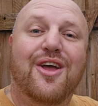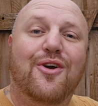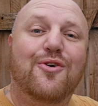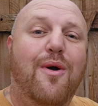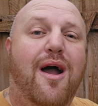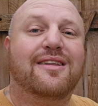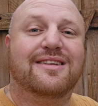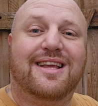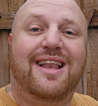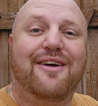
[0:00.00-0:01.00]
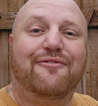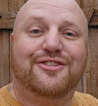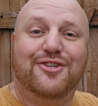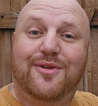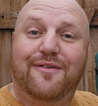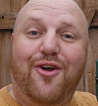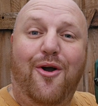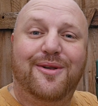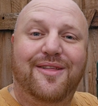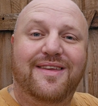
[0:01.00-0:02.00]
who aren't as clever as you and have
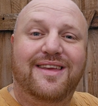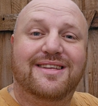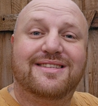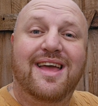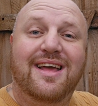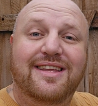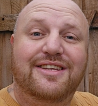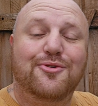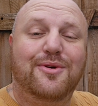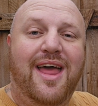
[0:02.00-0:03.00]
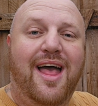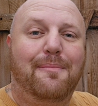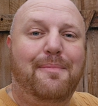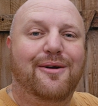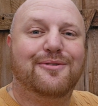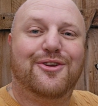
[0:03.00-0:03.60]
got one of these, at least you can help out.